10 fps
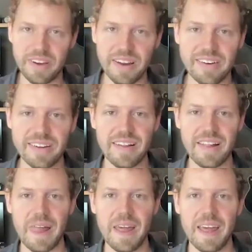your area.
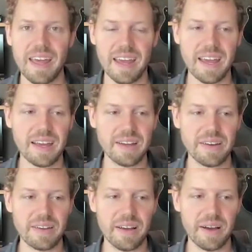
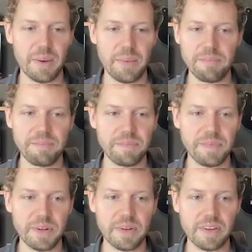And
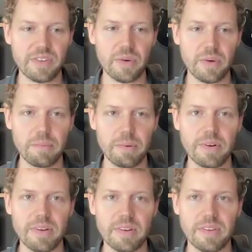it's so
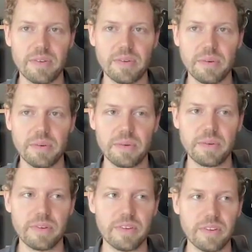important
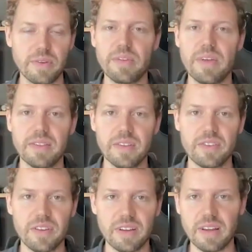to do that in
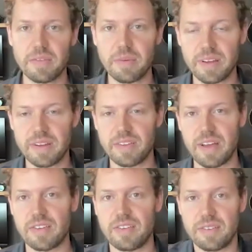this day and age, because
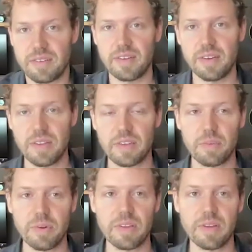that's
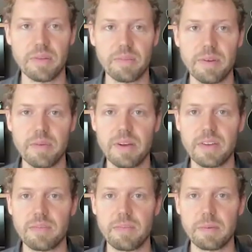one of the big
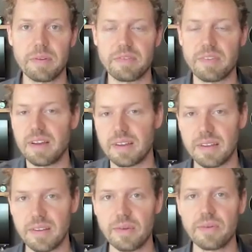ways people are
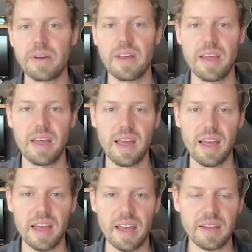finding you.
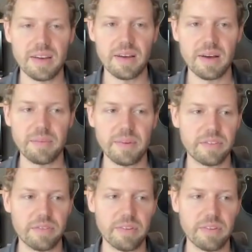And it's